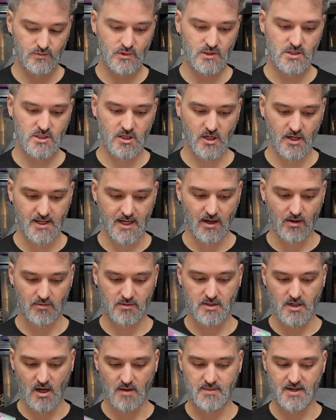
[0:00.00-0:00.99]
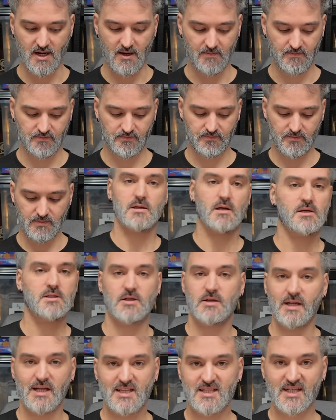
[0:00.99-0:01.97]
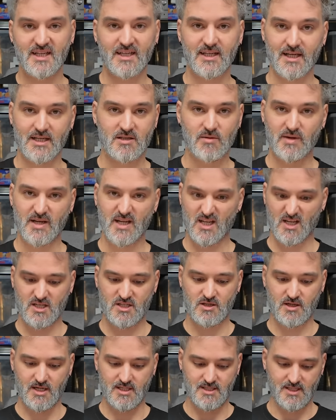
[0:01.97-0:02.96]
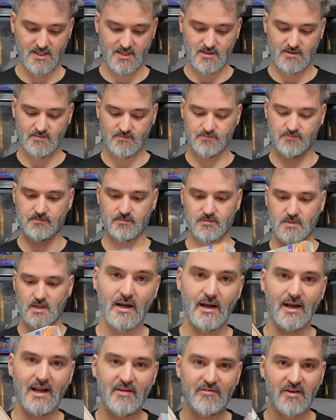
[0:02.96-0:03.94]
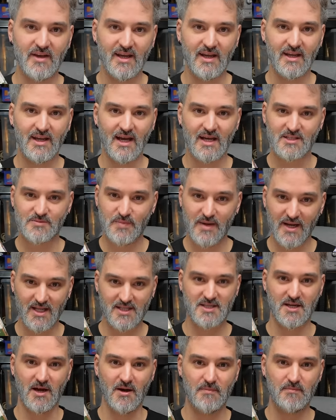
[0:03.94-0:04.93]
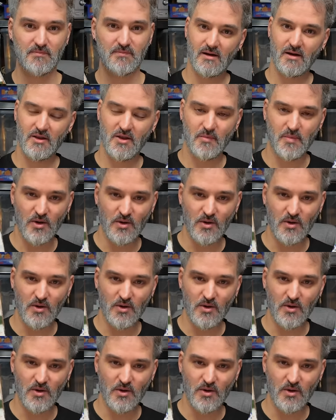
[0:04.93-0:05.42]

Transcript: Slow down. Calm down. It's only a CD. Stop getting excited. Livy has picked up the